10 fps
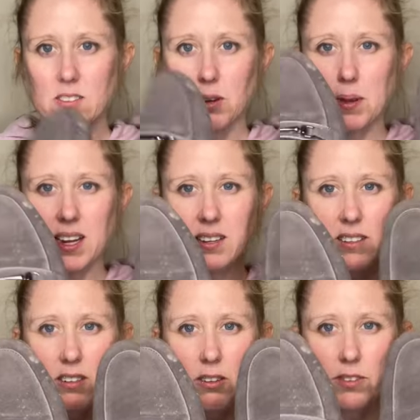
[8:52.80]
so I paid a
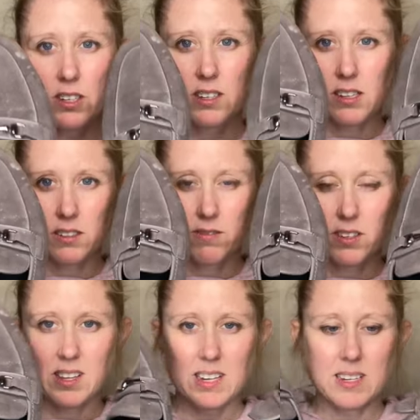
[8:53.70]
little over a dollar for
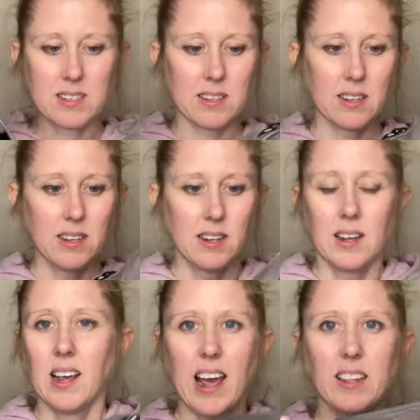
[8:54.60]
these.
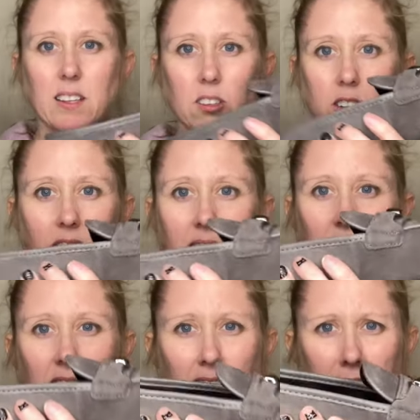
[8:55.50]
And they look like
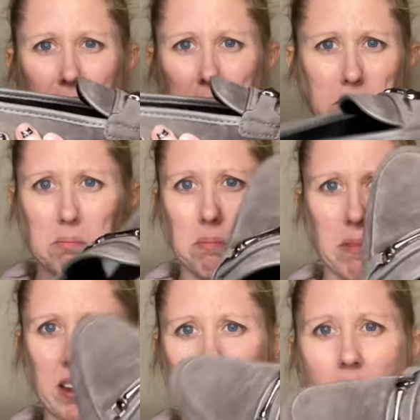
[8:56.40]
they're
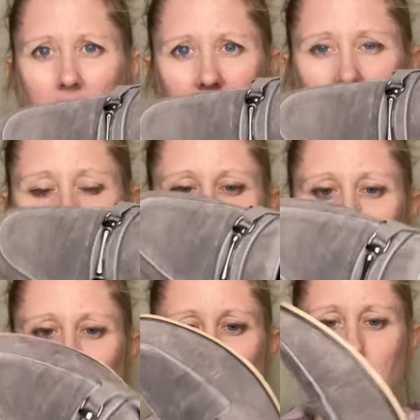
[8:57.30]
like hardly ever
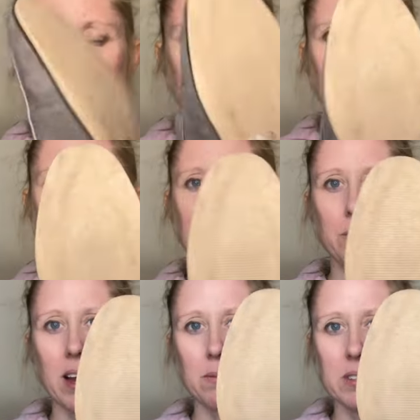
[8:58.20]
worn. The
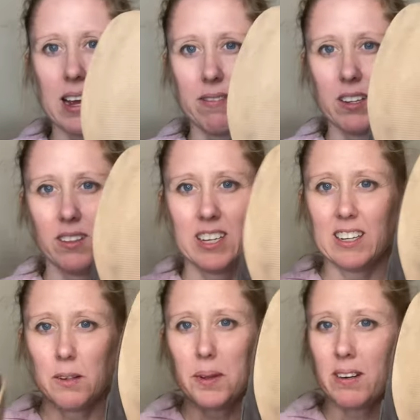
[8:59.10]
bottoms have a
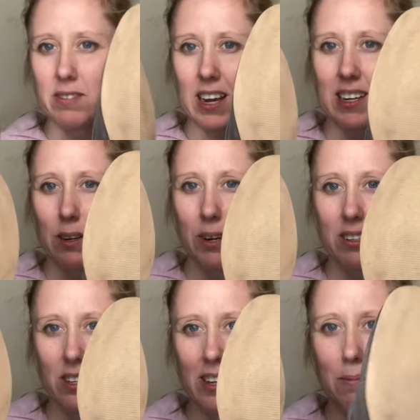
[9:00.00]
little bit of tiny wear
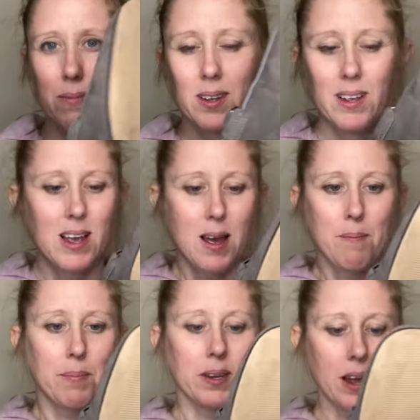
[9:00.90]
to them,
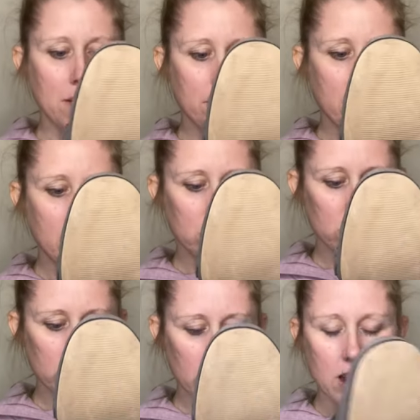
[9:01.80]
but not
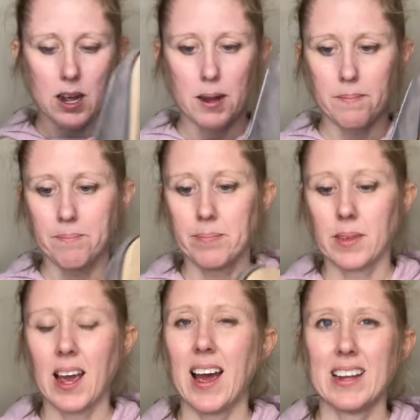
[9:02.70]
much.
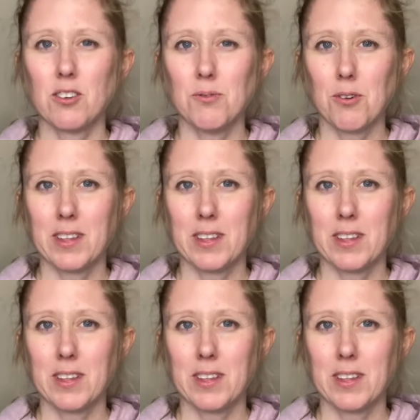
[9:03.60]
I don't know